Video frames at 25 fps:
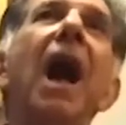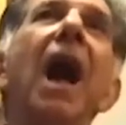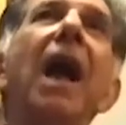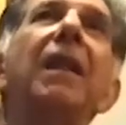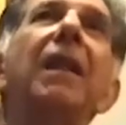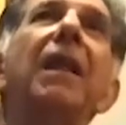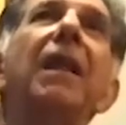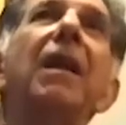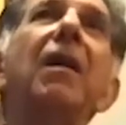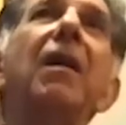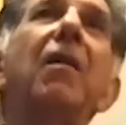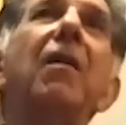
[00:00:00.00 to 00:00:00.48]

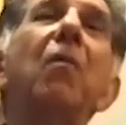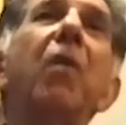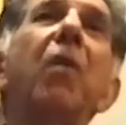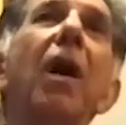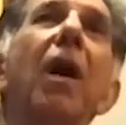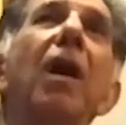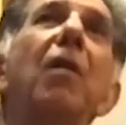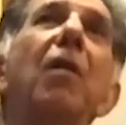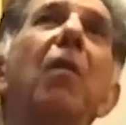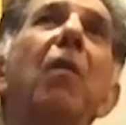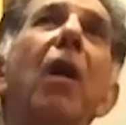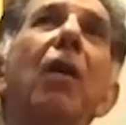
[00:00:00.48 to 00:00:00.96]
I think
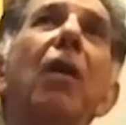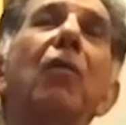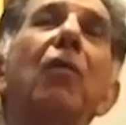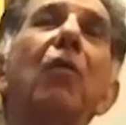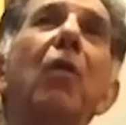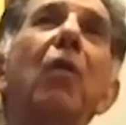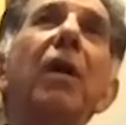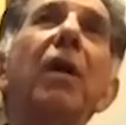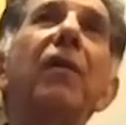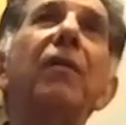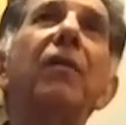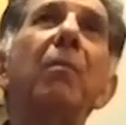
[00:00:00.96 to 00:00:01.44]
World War
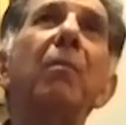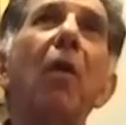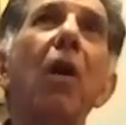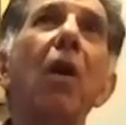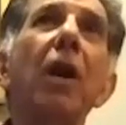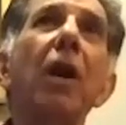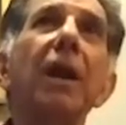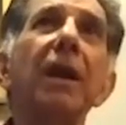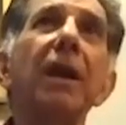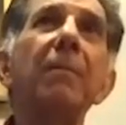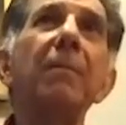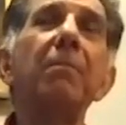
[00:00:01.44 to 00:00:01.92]
II is
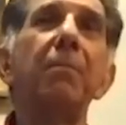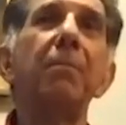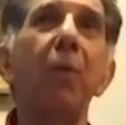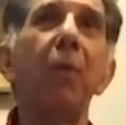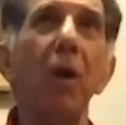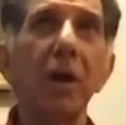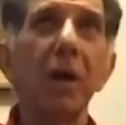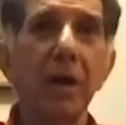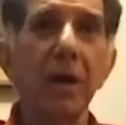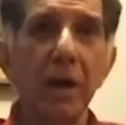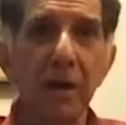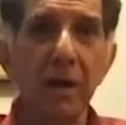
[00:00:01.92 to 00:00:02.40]
more
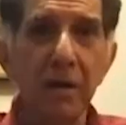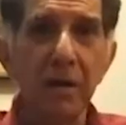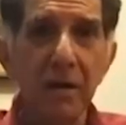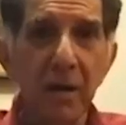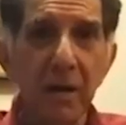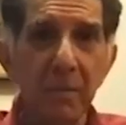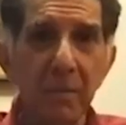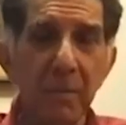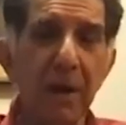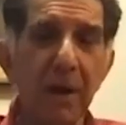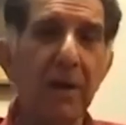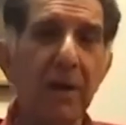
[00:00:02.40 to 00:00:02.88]
important
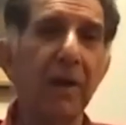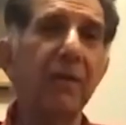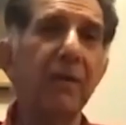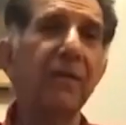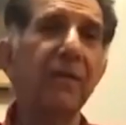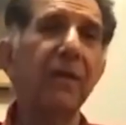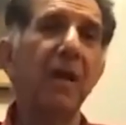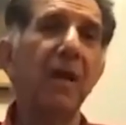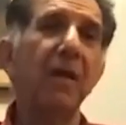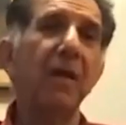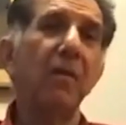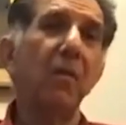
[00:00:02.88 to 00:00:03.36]

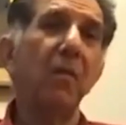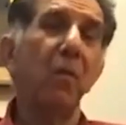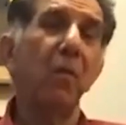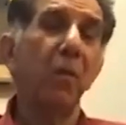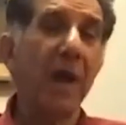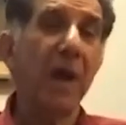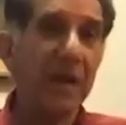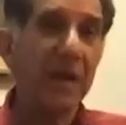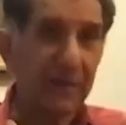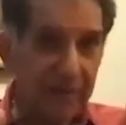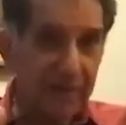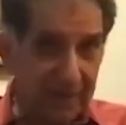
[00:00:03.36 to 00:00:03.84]
because
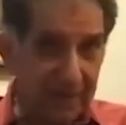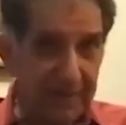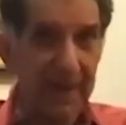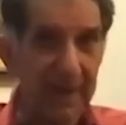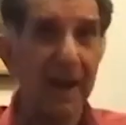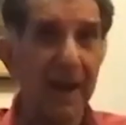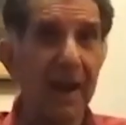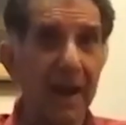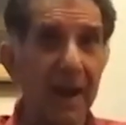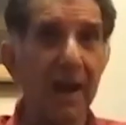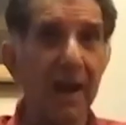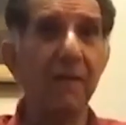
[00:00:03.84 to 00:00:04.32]
we are
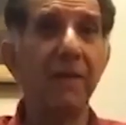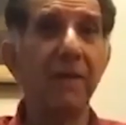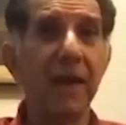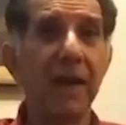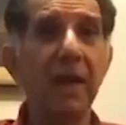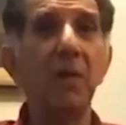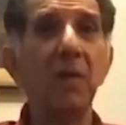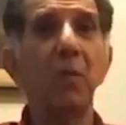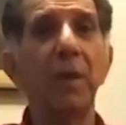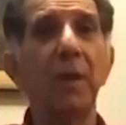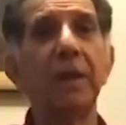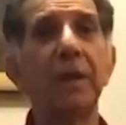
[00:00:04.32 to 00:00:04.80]
still
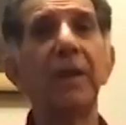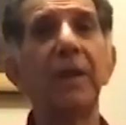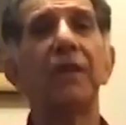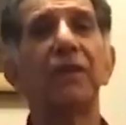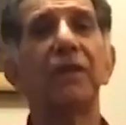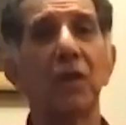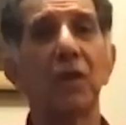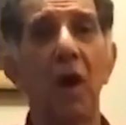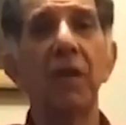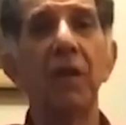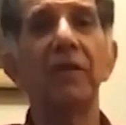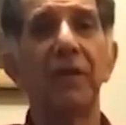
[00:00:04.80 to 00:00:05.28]
living with
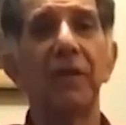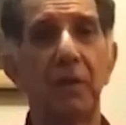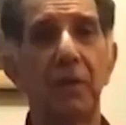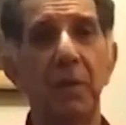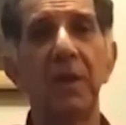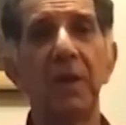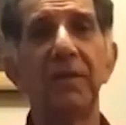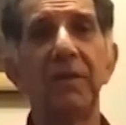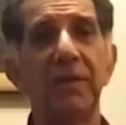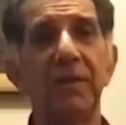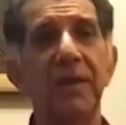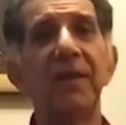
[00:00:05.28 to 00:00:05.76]
its
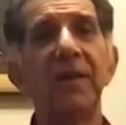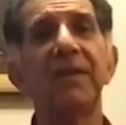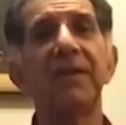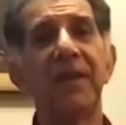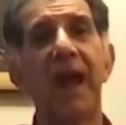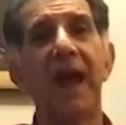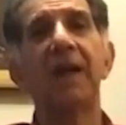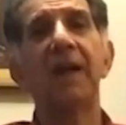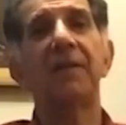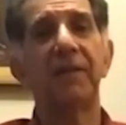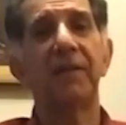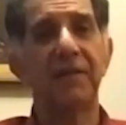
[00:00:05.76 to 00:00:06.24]

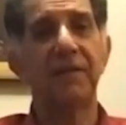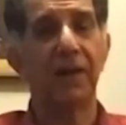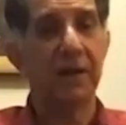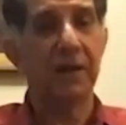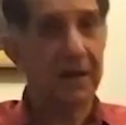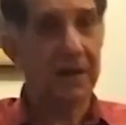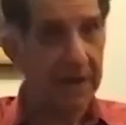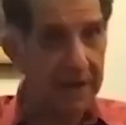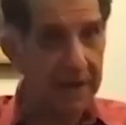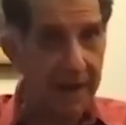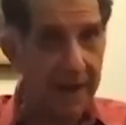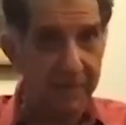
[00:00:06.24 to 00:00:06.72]
consequences at a
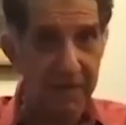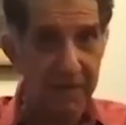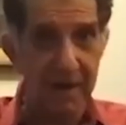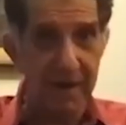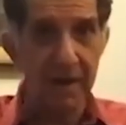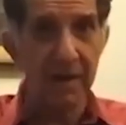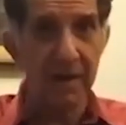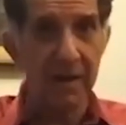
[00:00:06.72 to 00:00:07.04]
certain level.